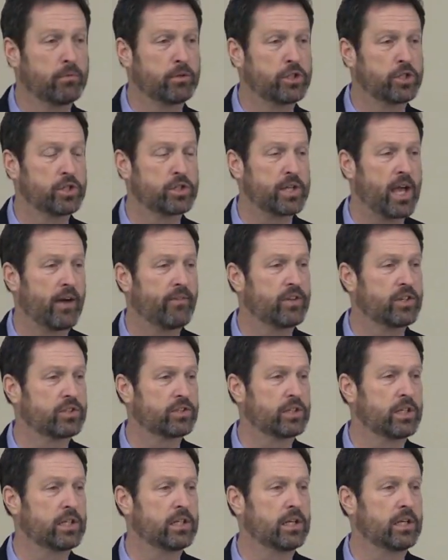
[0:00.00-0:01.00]
which is
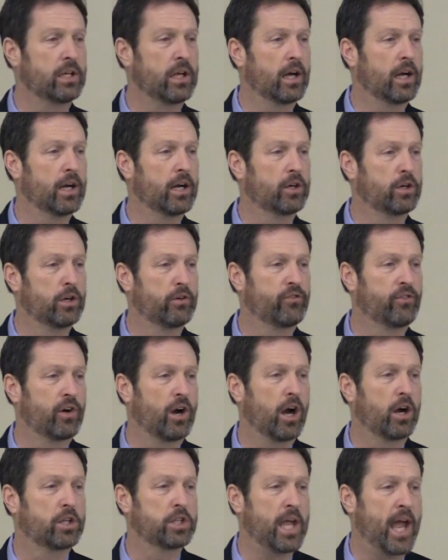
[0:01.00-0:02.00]
obviously good for
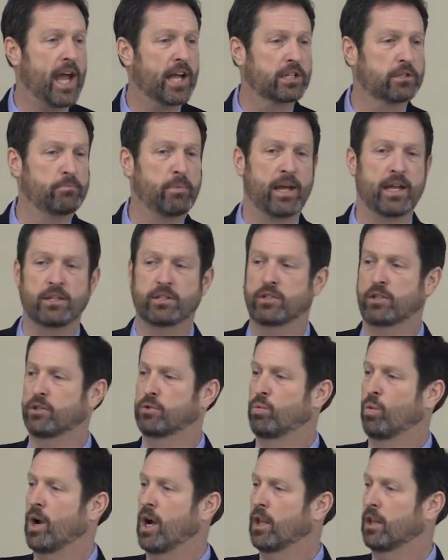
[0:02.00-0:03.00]
our tax base
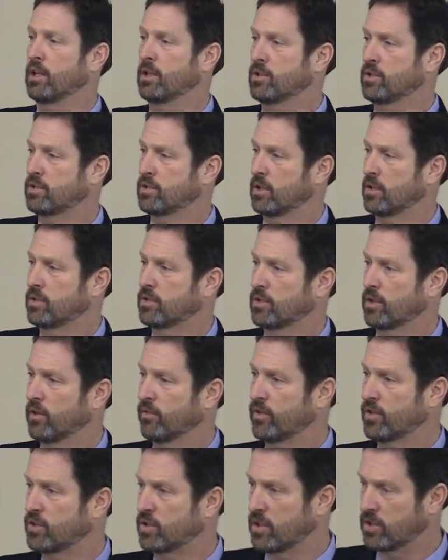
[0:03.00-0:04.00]
as well as
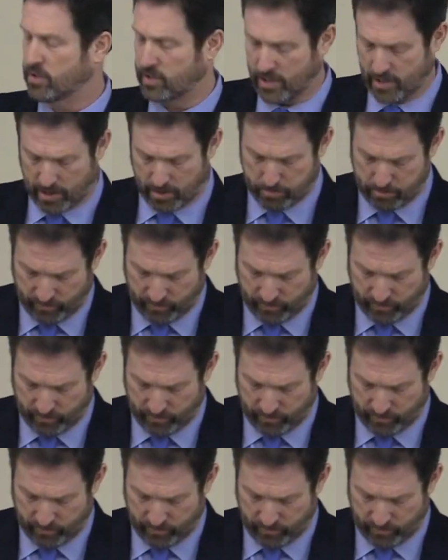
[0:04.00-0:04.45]
services that are